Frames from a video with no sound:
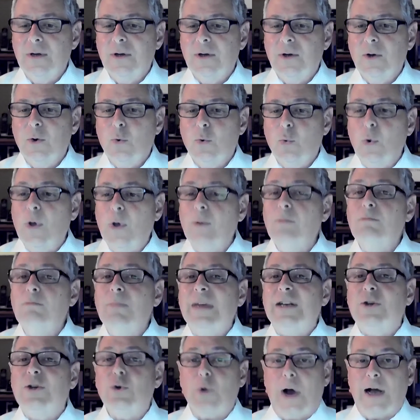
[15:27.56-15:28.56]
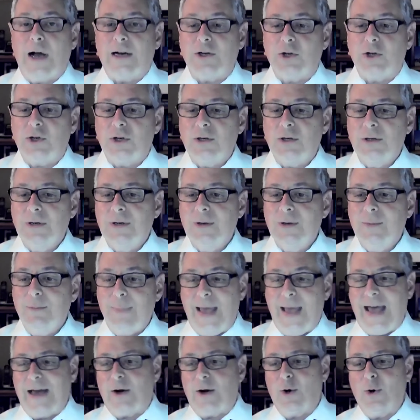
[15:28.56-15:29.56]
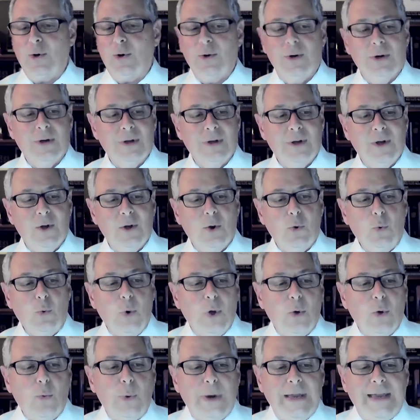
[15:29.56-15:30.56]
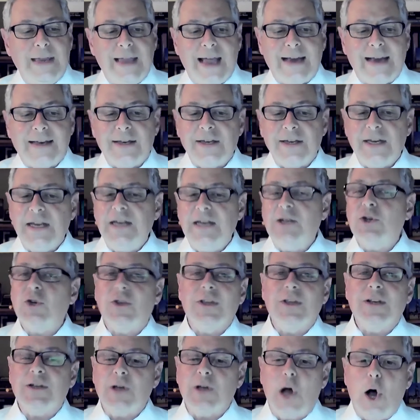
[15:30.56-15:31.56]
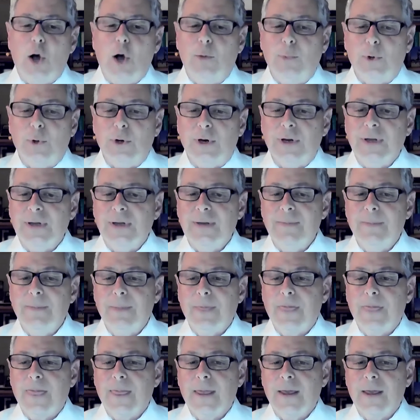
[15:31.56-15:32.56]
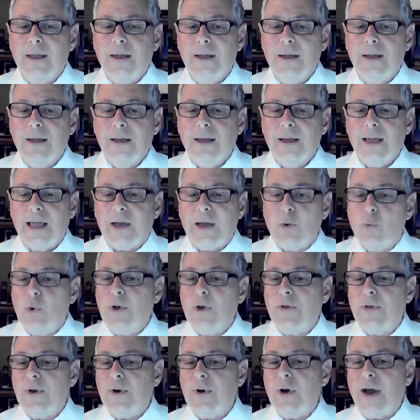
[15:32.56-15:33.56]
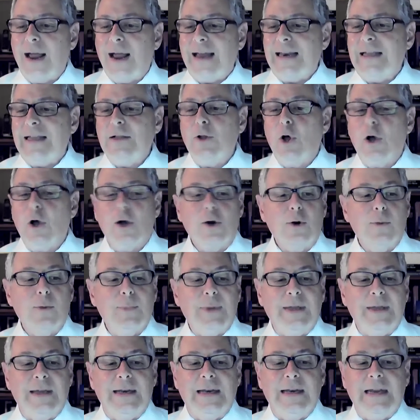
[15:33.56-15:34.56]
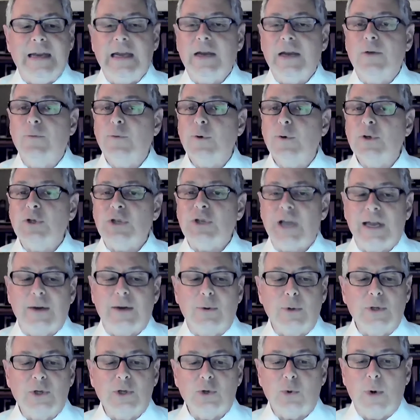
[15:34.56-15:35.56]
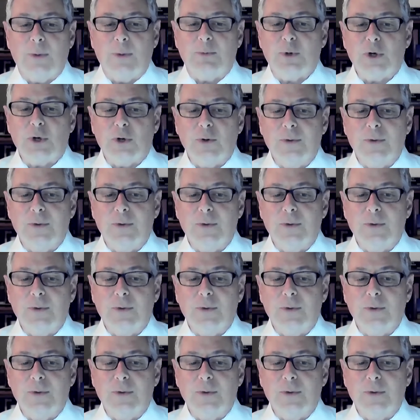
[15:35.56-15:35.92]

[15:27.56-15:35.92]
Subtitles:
Will Midrash matter? Will we yet teach the Talmud? And will there any longer be a need for sacred scripture?